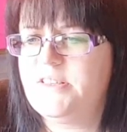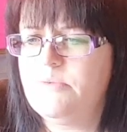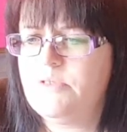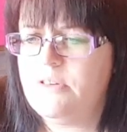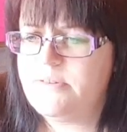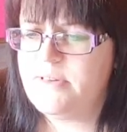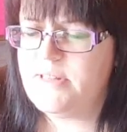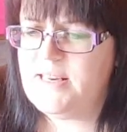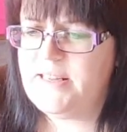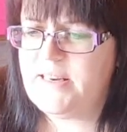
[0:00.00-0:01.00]
Oh, I'm sorry to hear
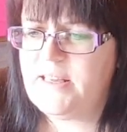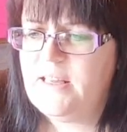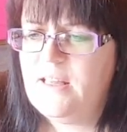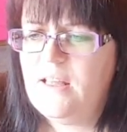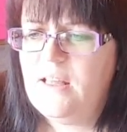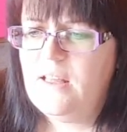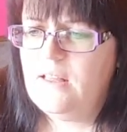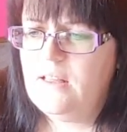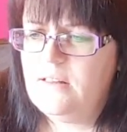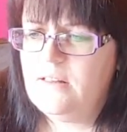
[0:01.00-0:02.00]
that, Lainey.
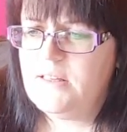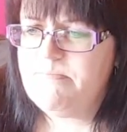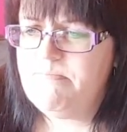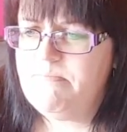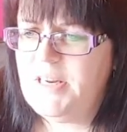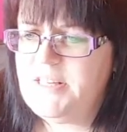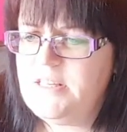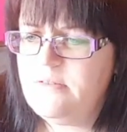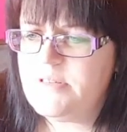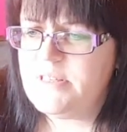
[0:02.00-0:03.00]
That's bloody
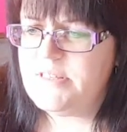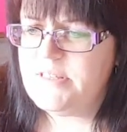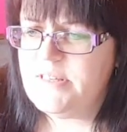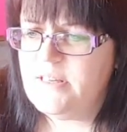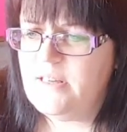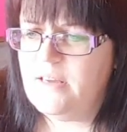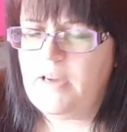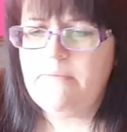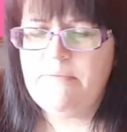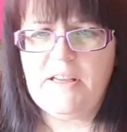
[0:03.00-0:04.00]
useless, isn't it? I
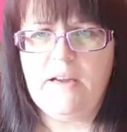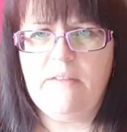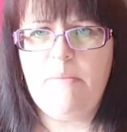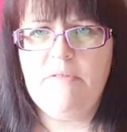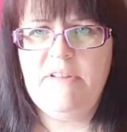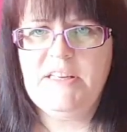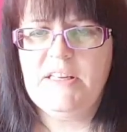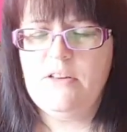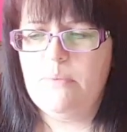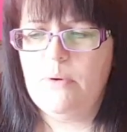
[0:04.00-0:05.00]
remember reading
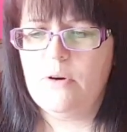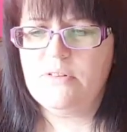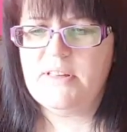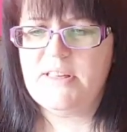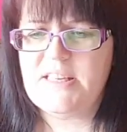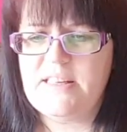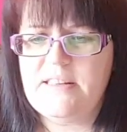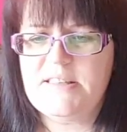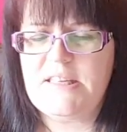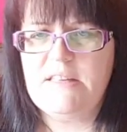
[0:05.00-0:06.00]
in your blog that they say
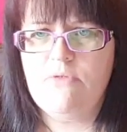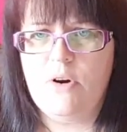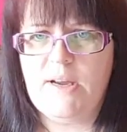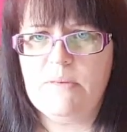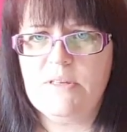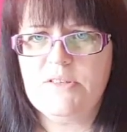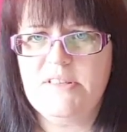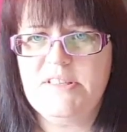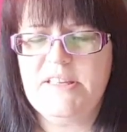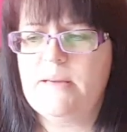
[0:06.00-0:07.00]
either send the wrong ambulance or
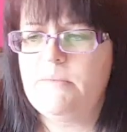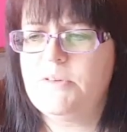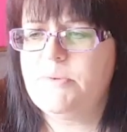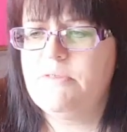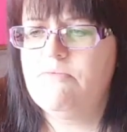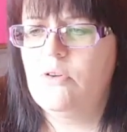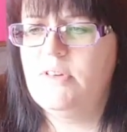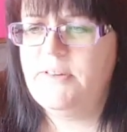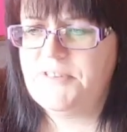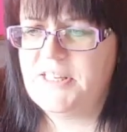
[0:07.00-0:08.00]
they send the ambulance with the wrong
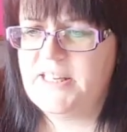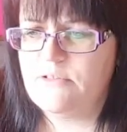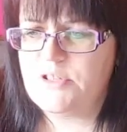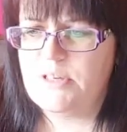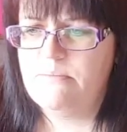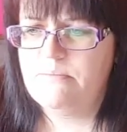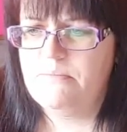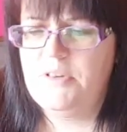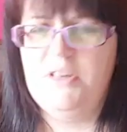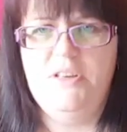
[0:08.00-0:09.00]
lifting gear or some
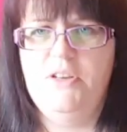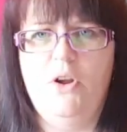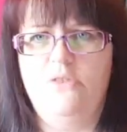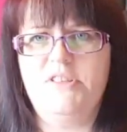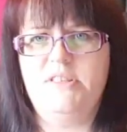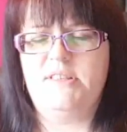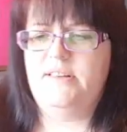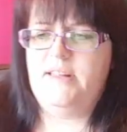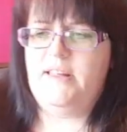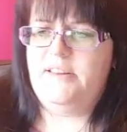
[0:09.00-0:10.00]
nonsense
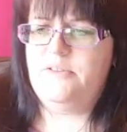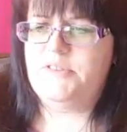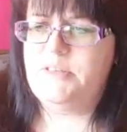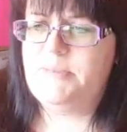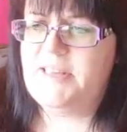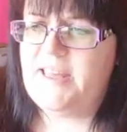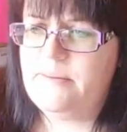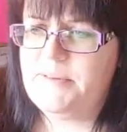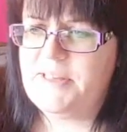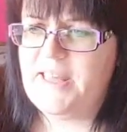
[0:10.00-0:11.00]
like that. They don't seem to be
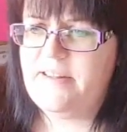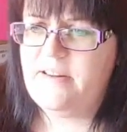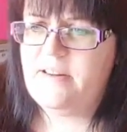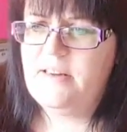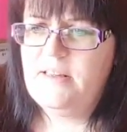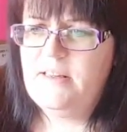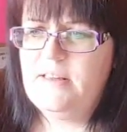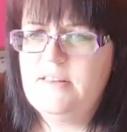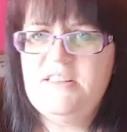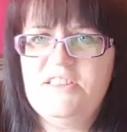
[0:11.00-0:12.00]
able to get their
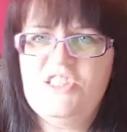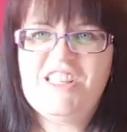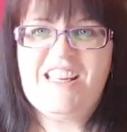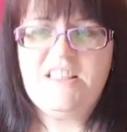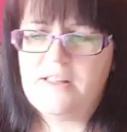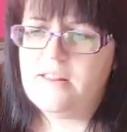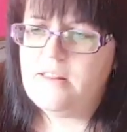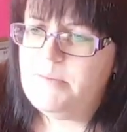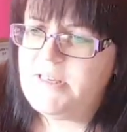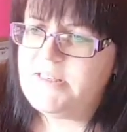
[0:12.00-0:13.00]
shit
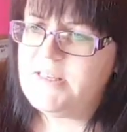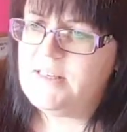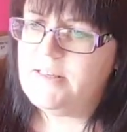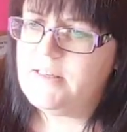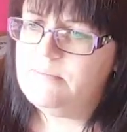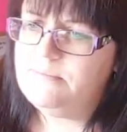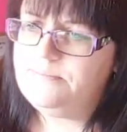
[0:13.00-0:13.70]
together, basically.